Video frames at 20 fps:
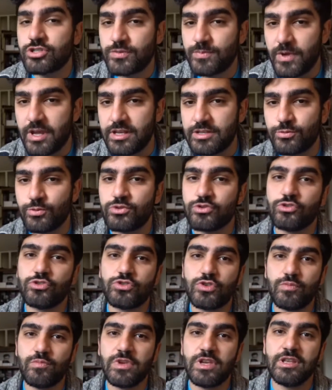space, which
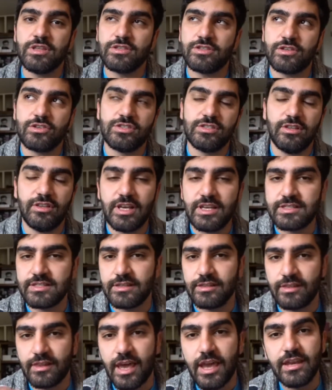also means there's less
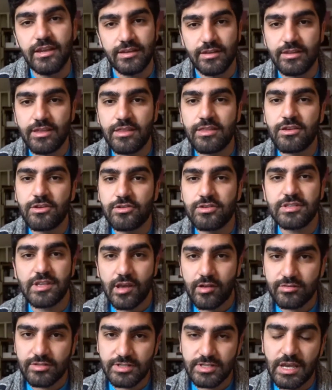light than there is
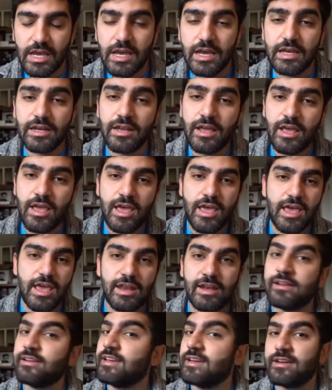outside,
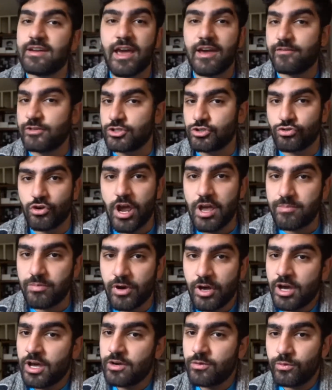and I didn't have a
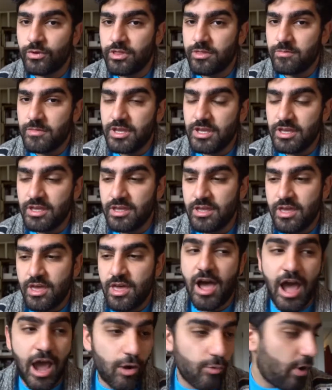tripod with me.
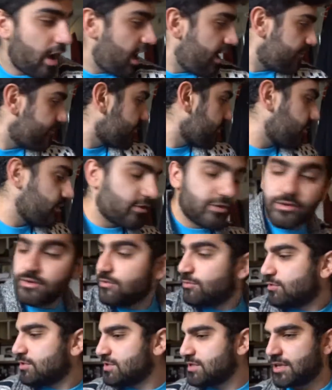However,
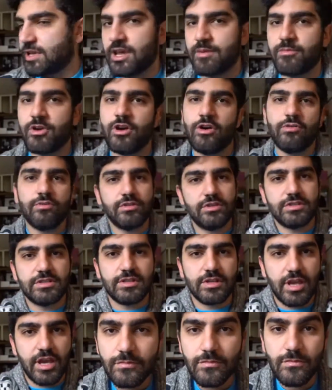where's the camera? Oh, this is
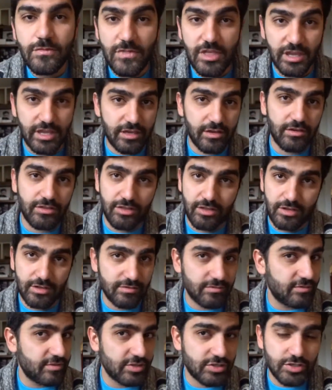the camera. The
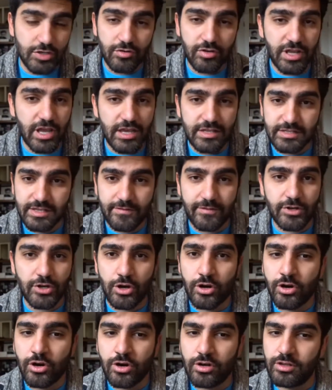the the Sony A seven
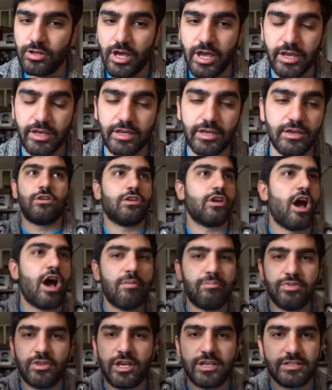R, like,
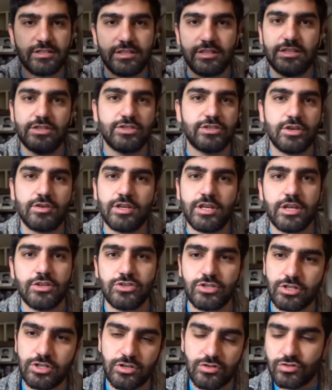God bless these Sony
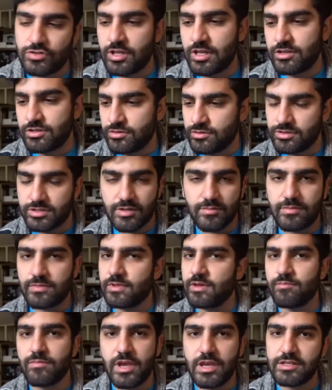engineers. They do some
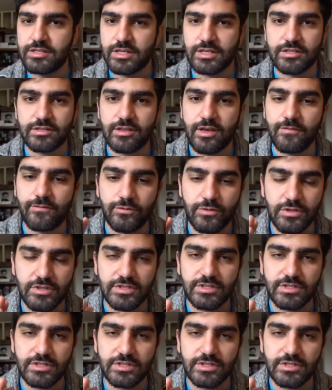amazing stuff with the